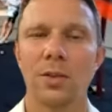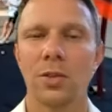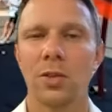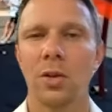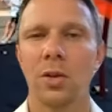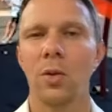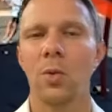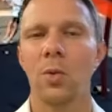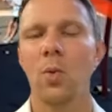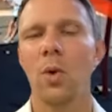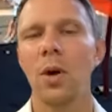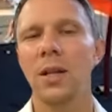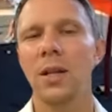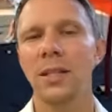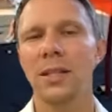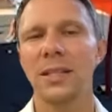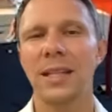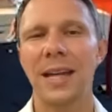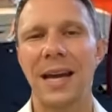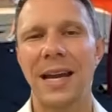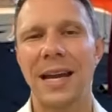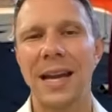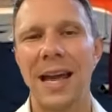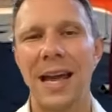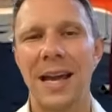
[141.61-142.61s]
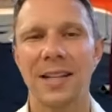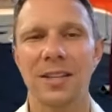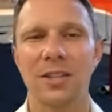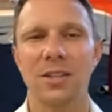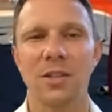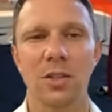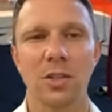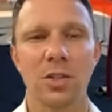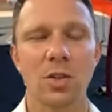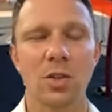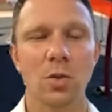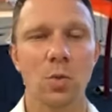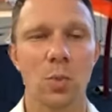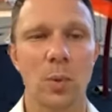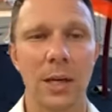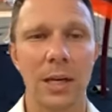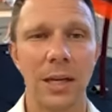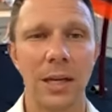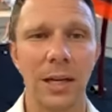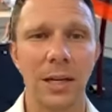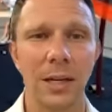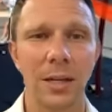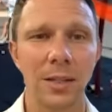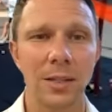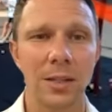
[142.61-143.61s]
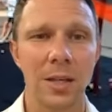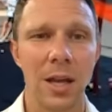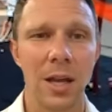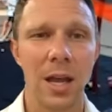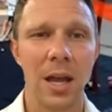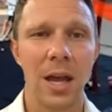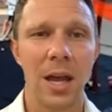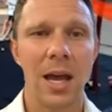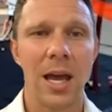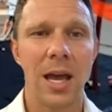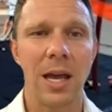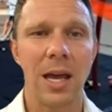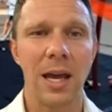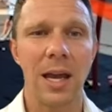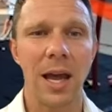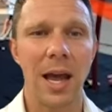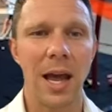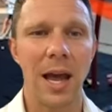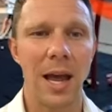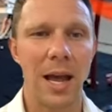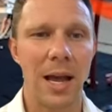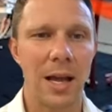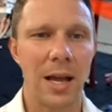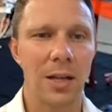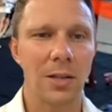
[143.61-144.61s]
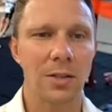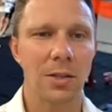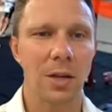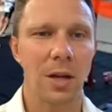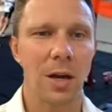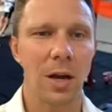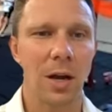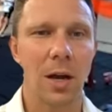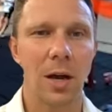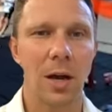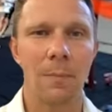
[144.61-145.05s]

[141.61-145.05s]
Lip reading: So one side has the swings and it has